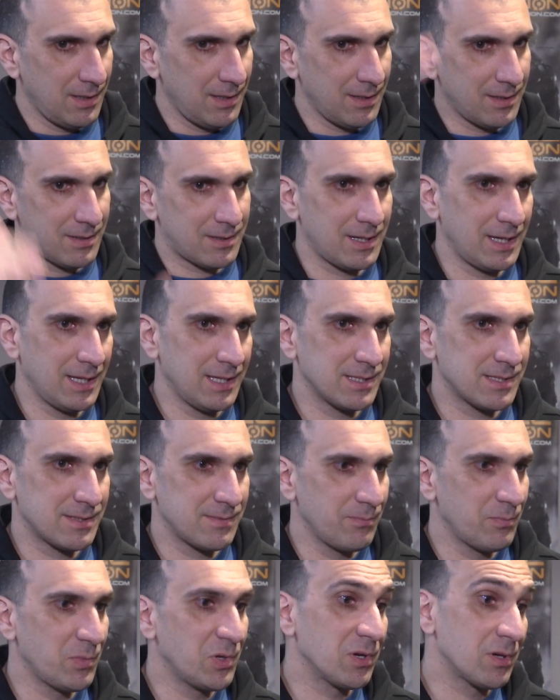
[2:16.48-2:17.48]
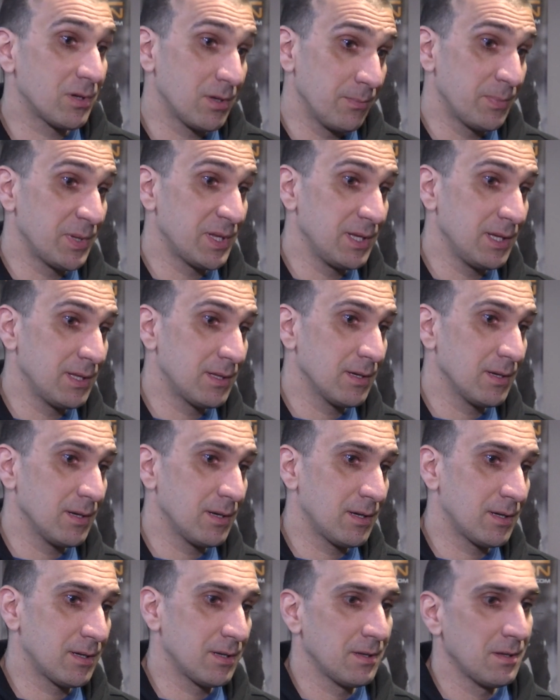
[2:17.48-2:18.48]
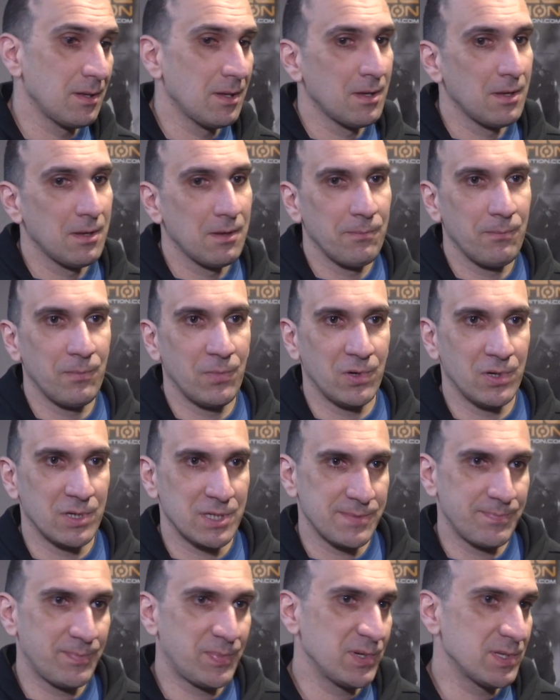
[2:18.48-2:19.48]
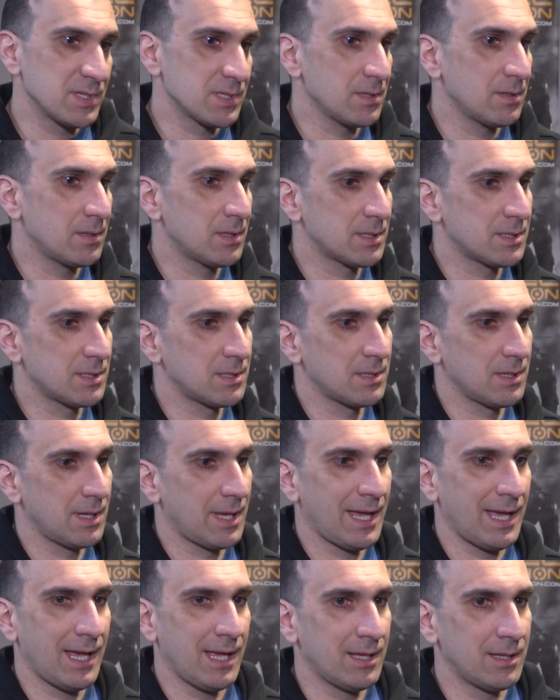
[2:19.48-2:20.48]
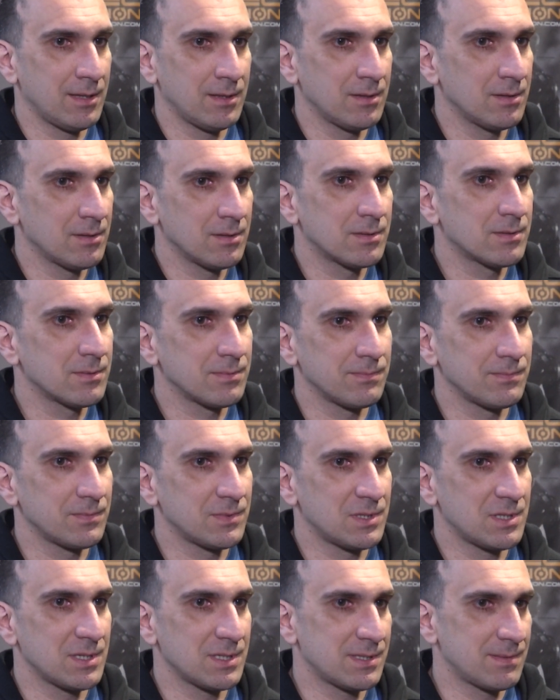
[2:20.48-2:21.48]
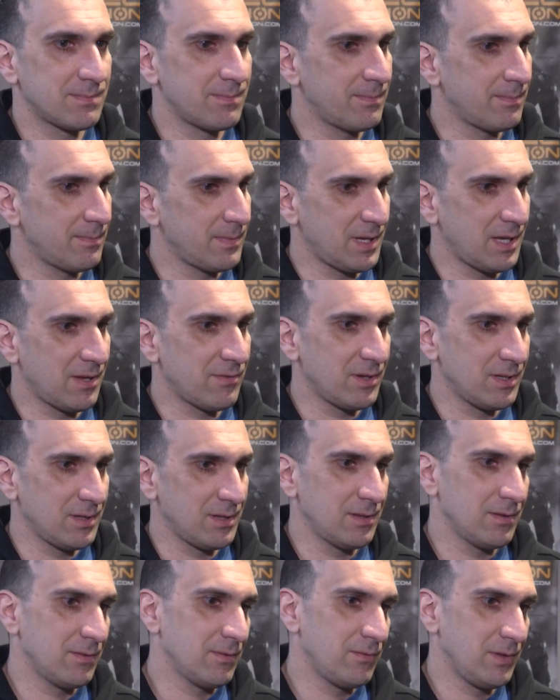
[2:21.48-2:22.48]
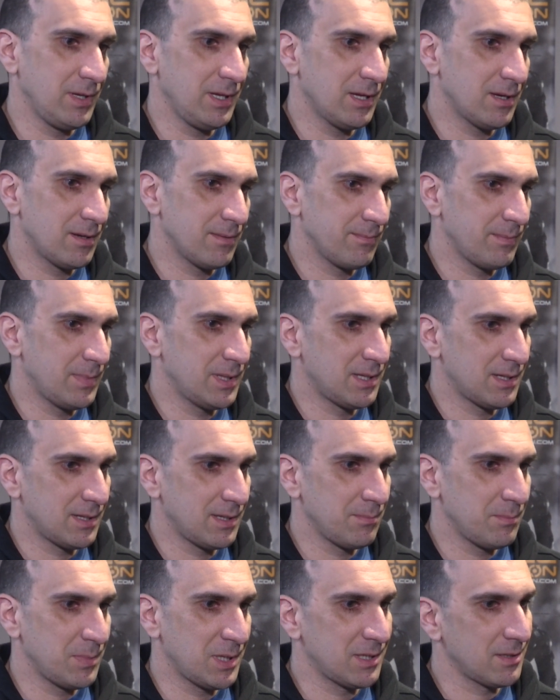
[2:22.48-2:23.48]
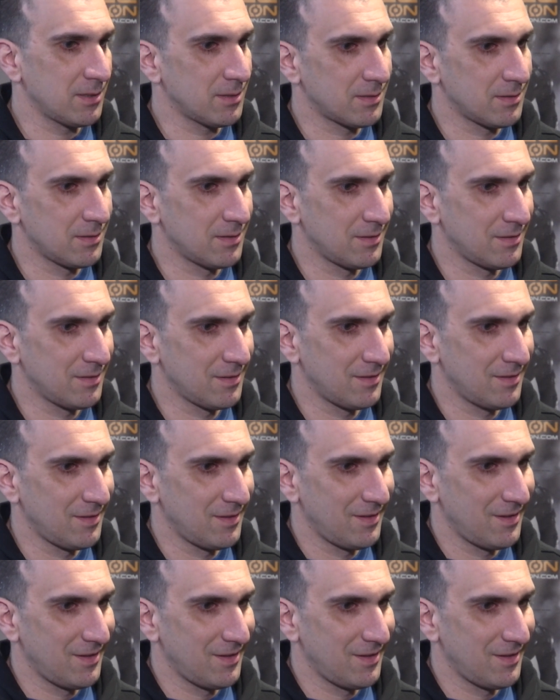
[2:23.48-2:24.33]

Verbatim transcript: increase more competitor, more sponsors, and just every year better and better.